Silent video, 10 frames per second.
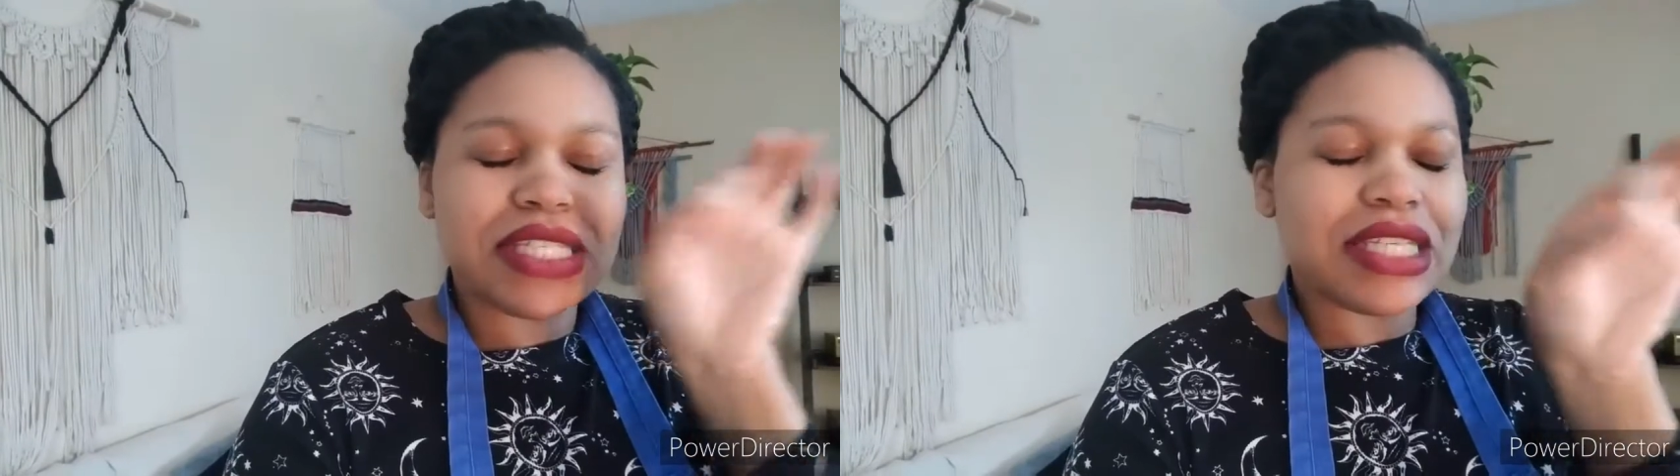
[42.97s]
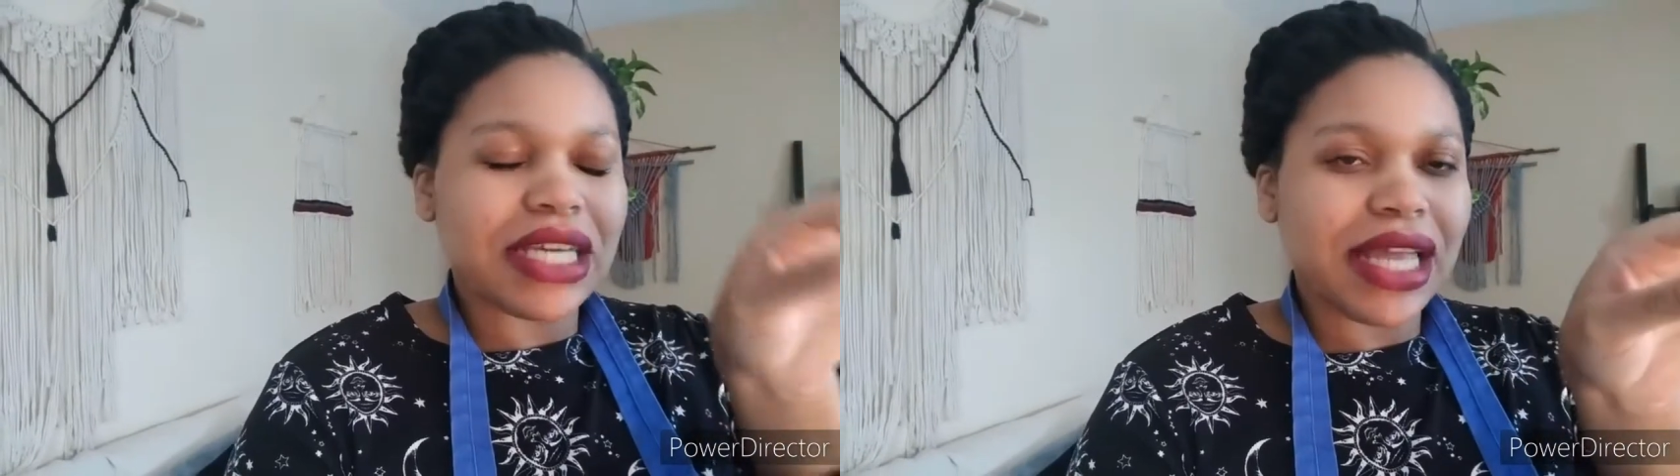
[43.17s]

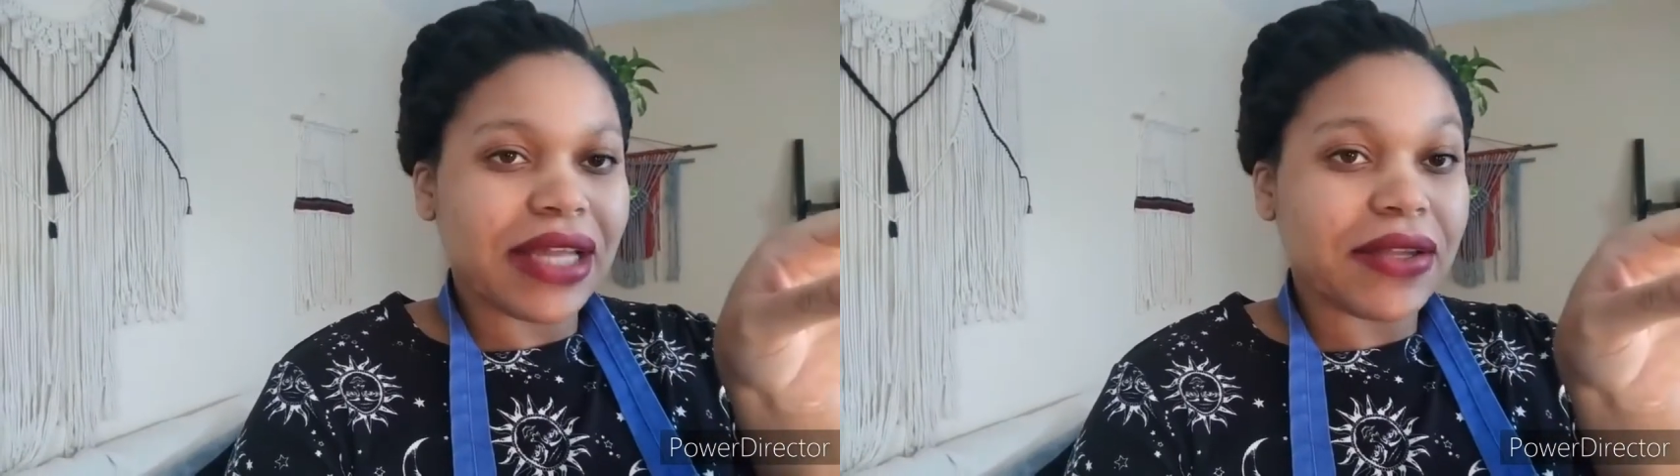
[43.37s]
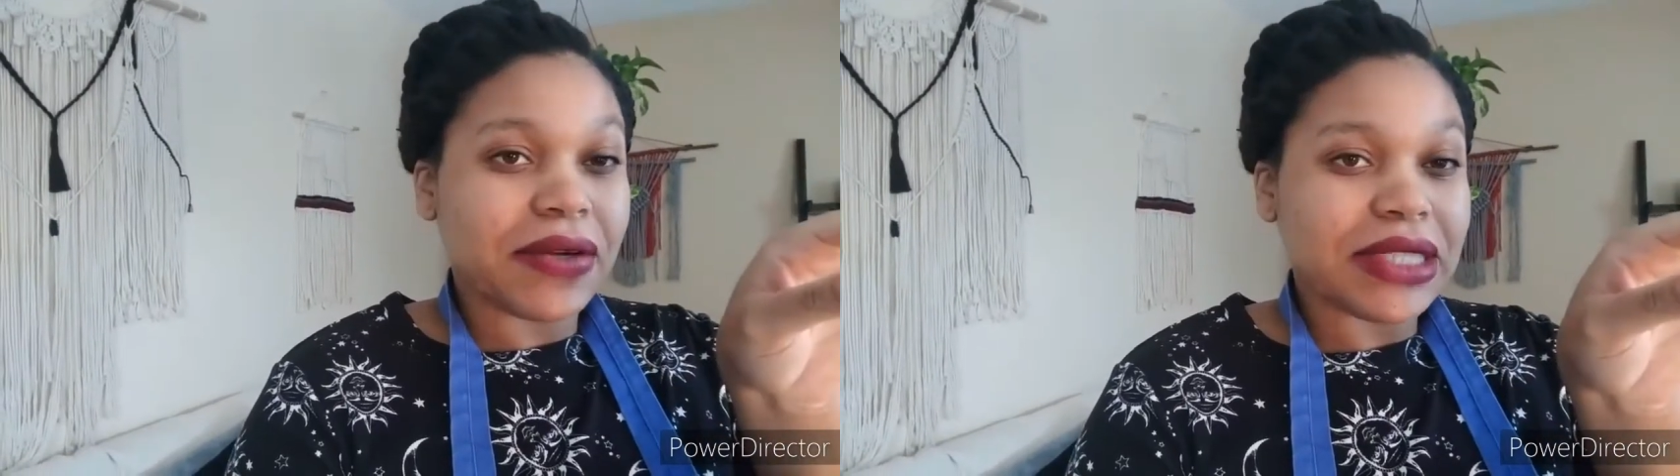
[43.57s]
stick
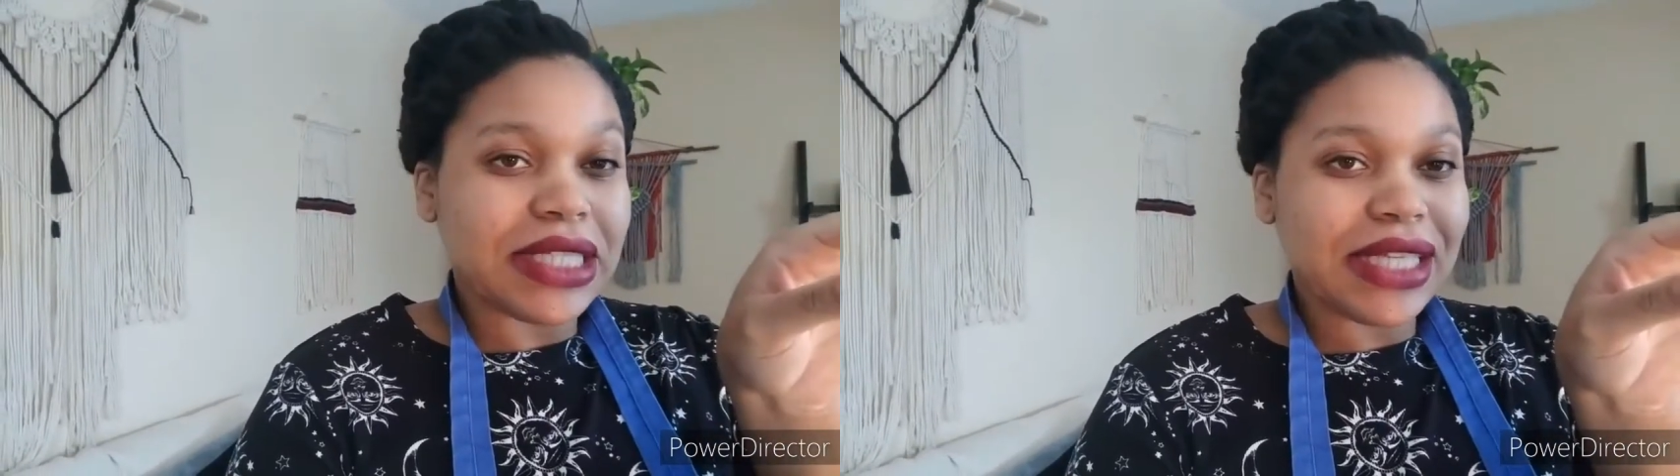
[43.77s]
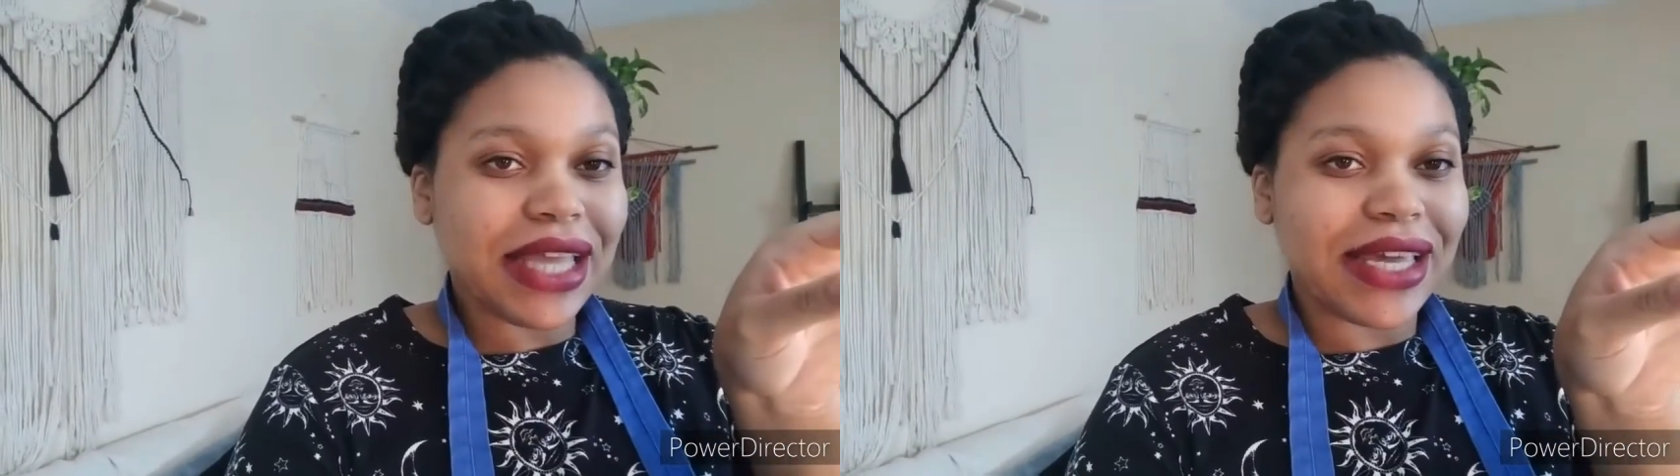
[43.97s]
like a little
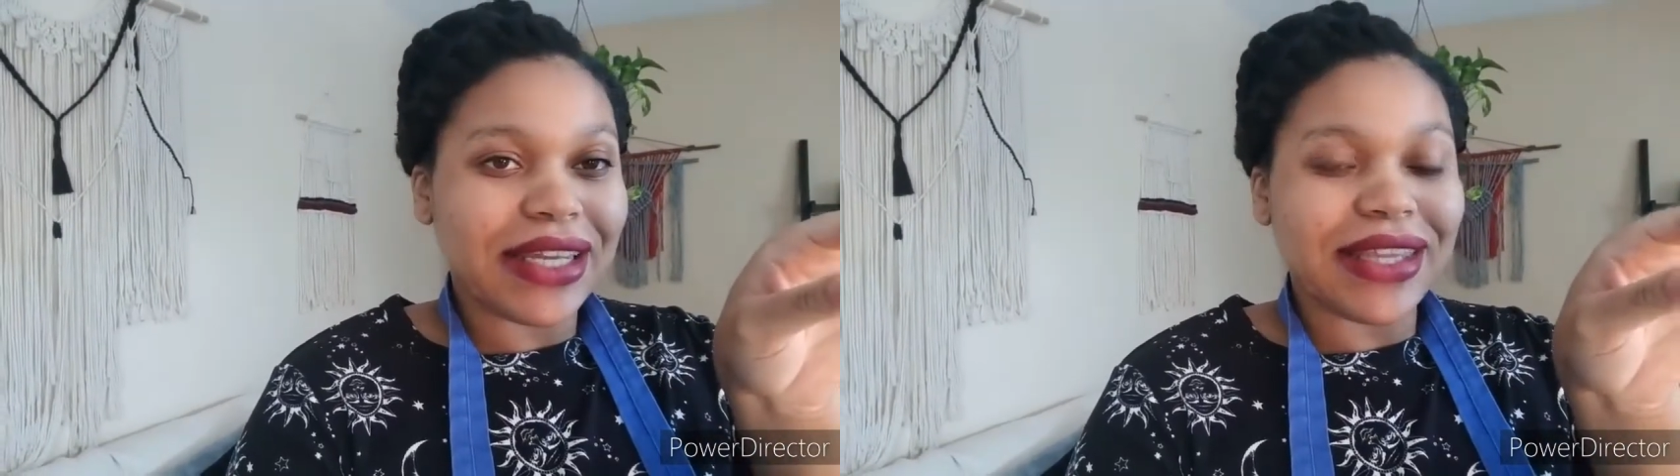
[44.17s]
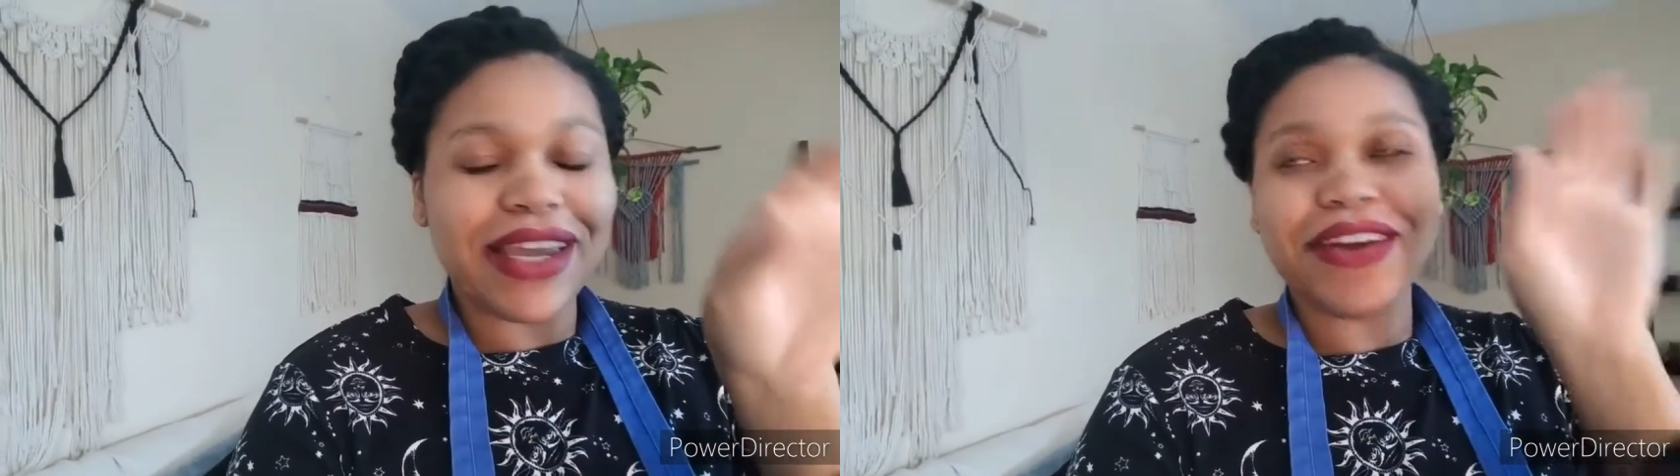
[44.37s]
tea light
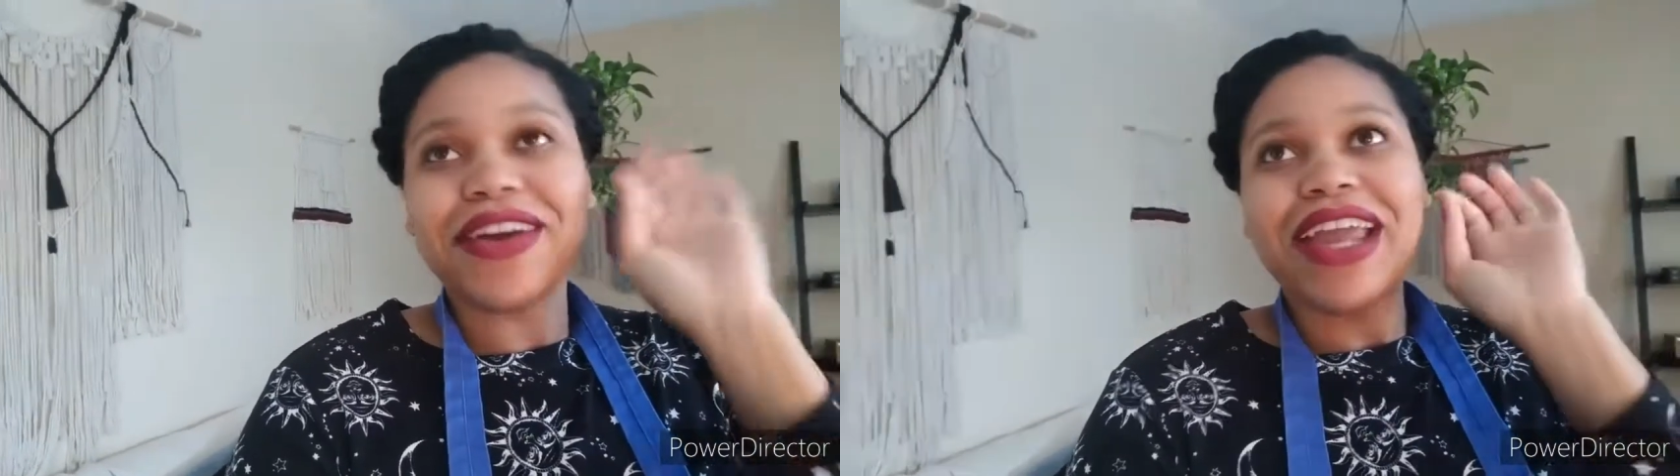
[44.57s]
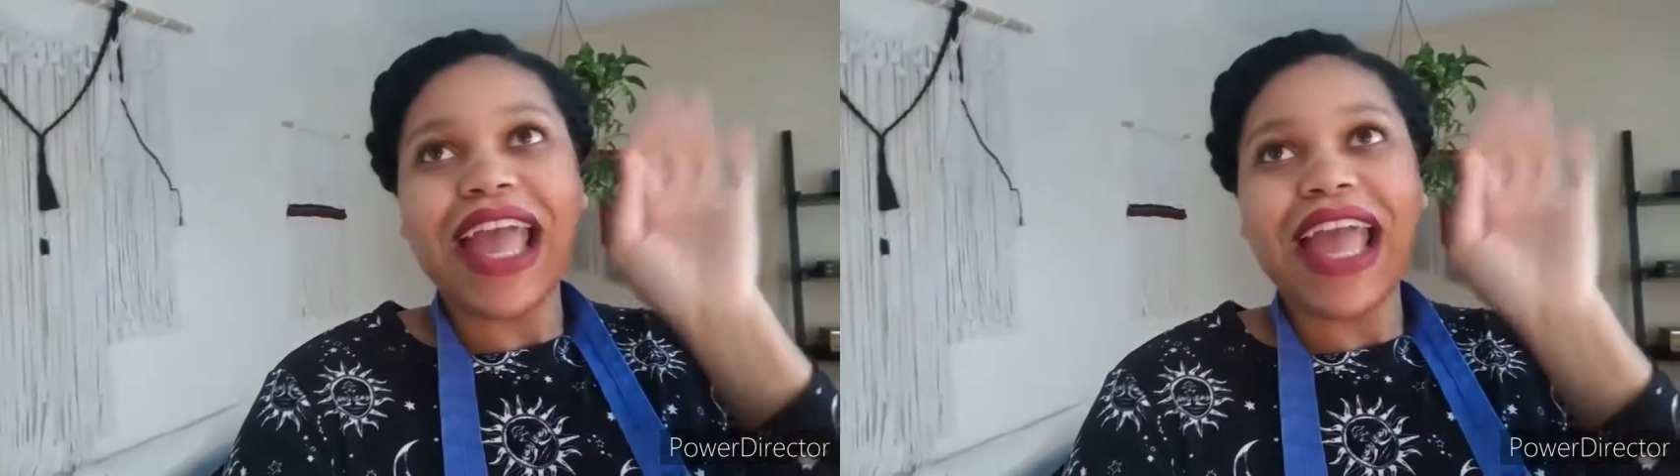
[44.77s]
in there,